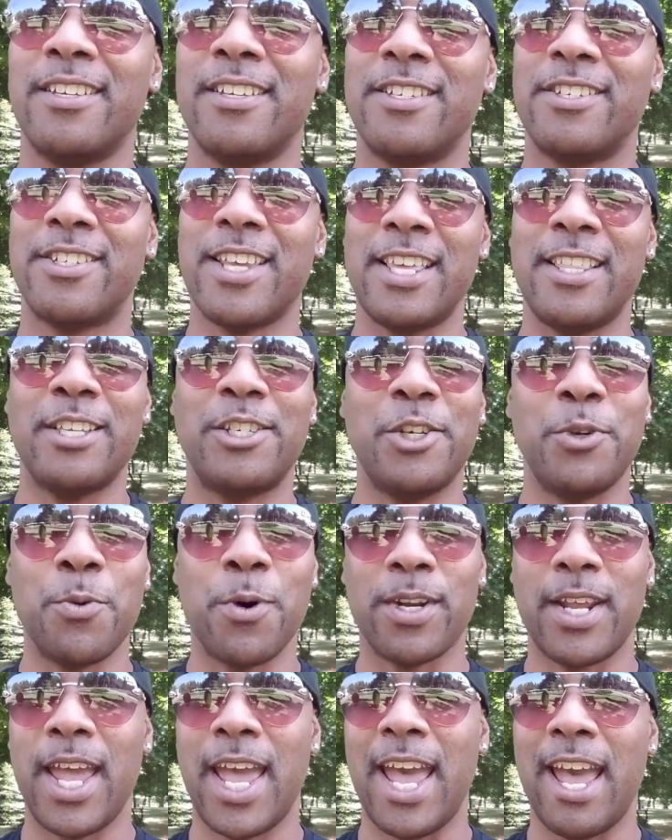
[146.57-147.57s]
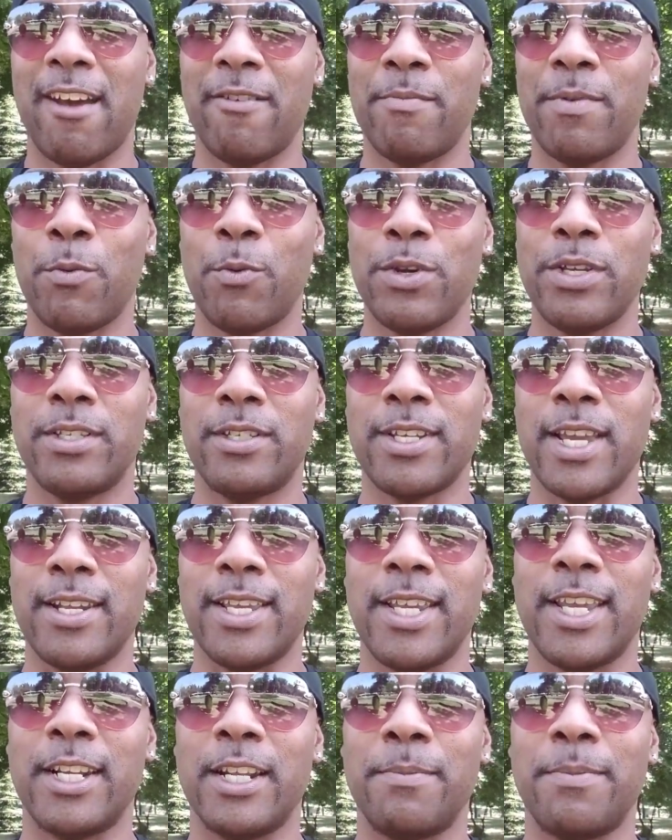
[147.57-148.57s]
say that you want to have, but we tend
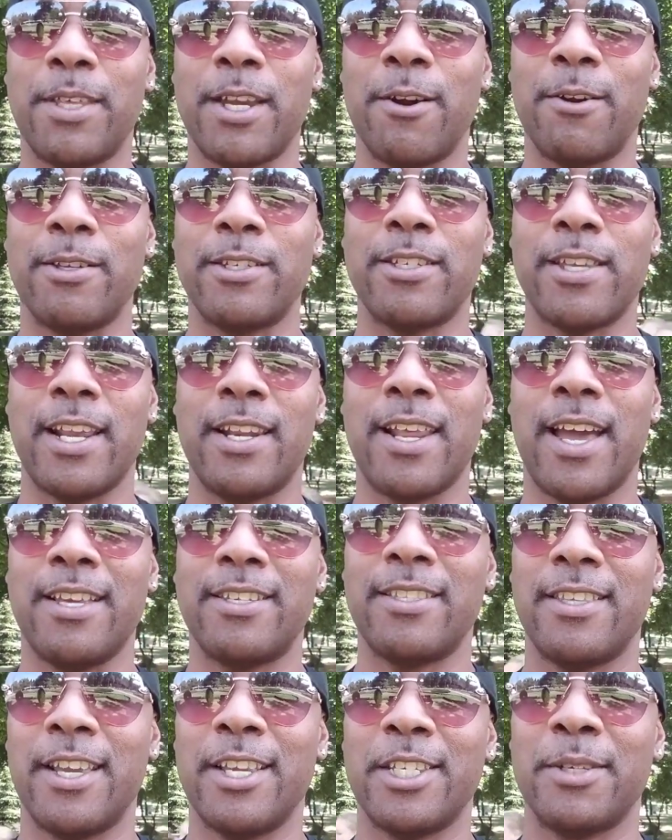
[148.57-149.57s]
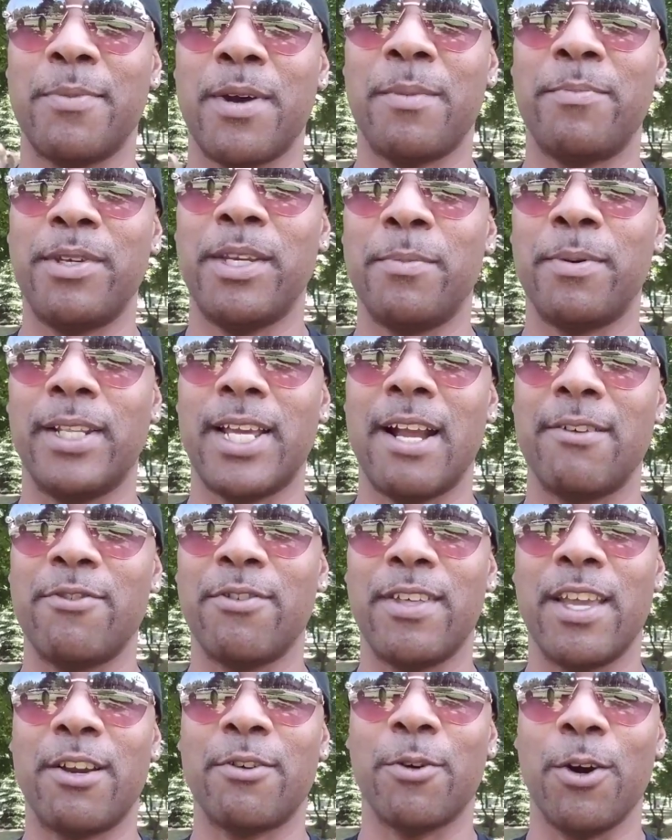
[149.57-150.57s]
to get up there and say nice things about people
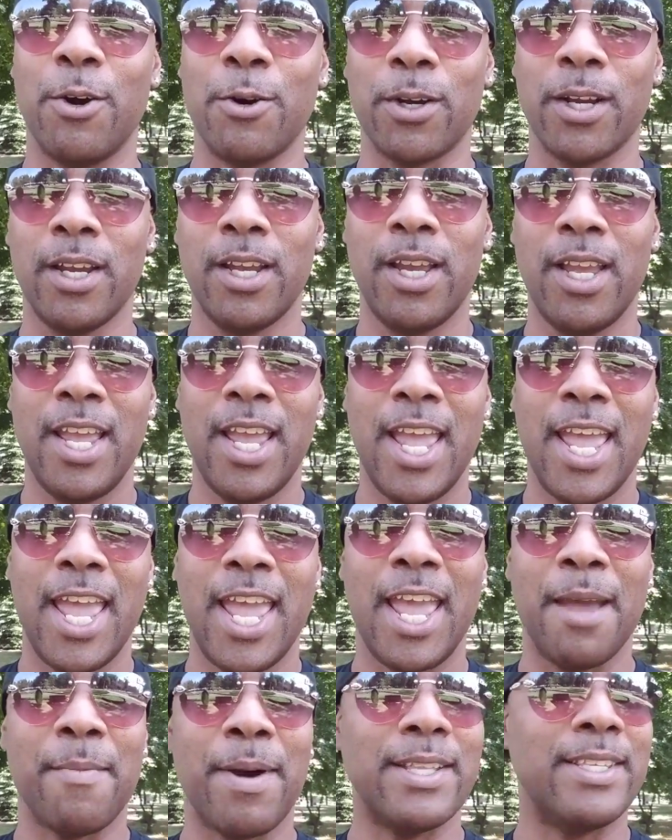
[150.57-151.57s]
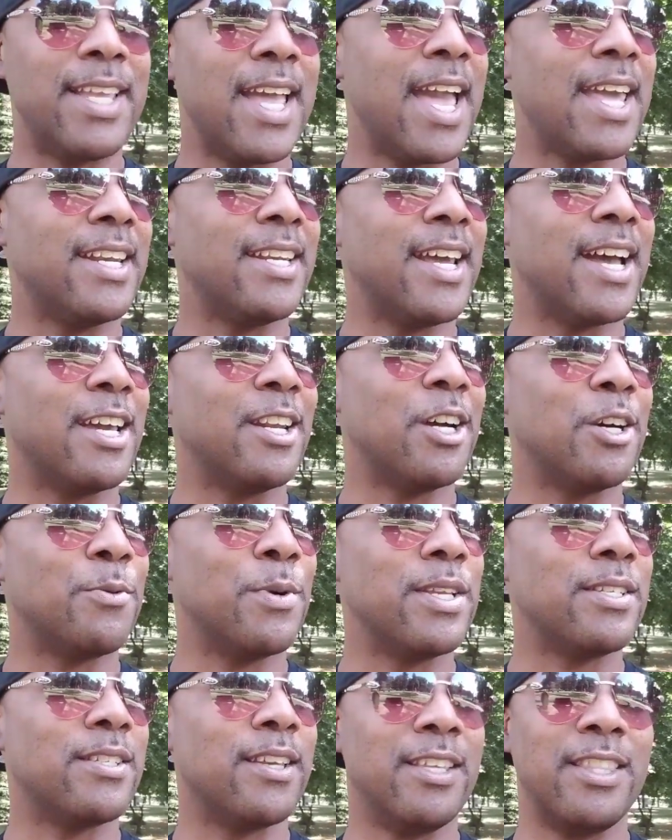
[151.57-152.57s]
after they croak. And my dad and I had
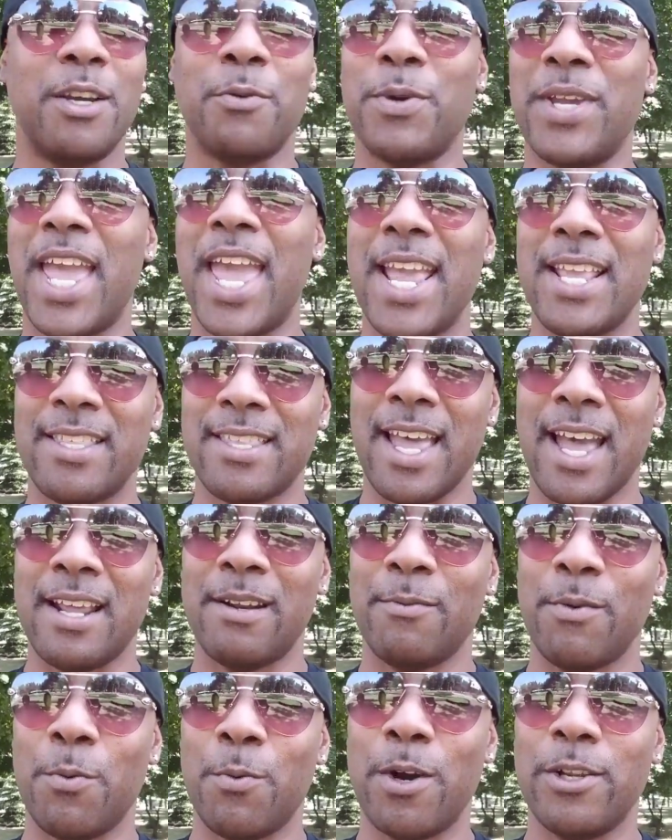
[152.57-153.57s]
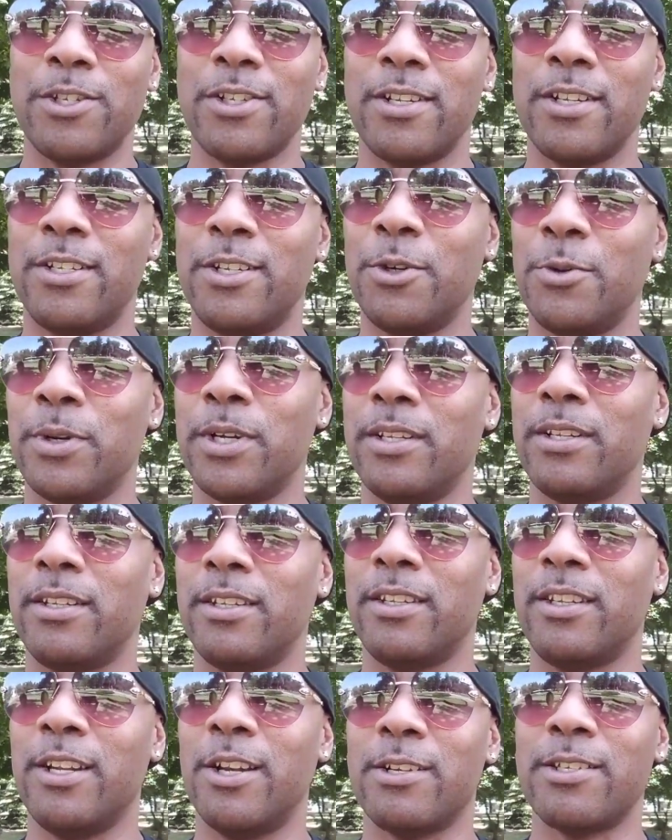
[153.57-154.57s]
always said that we hate that. We want you to do it,
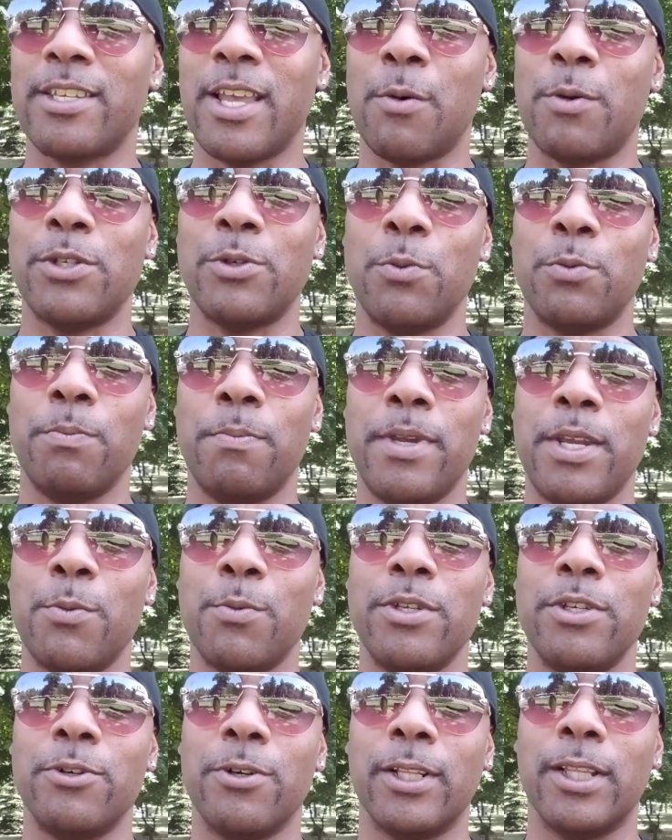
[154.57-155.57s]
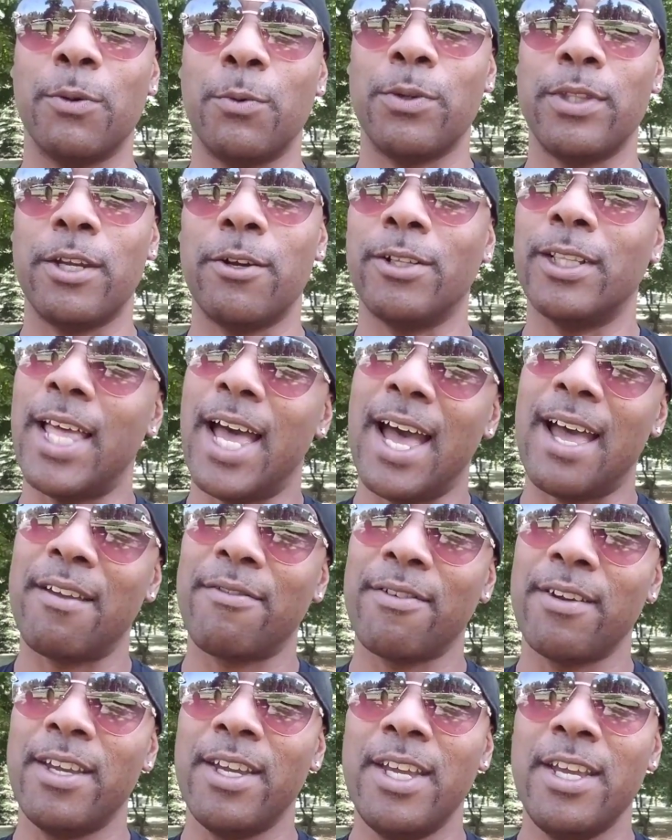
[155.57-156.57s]
say what you mean when they're alive.